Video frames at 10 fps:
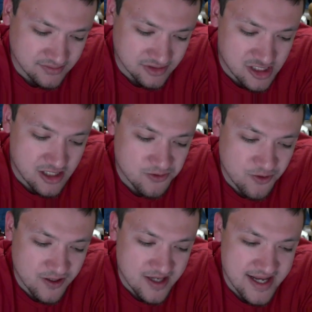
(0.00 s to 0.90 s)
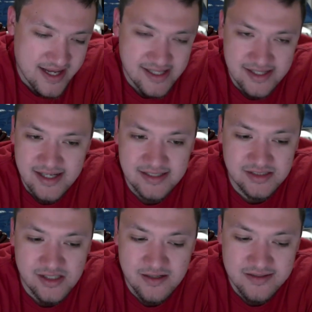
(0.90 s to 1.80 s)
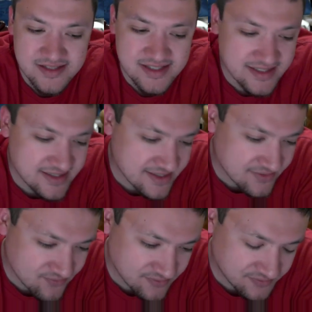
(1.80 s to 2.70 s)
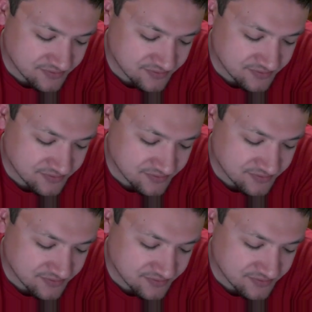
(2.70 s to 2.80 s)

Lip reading: Longer ahead, a long season.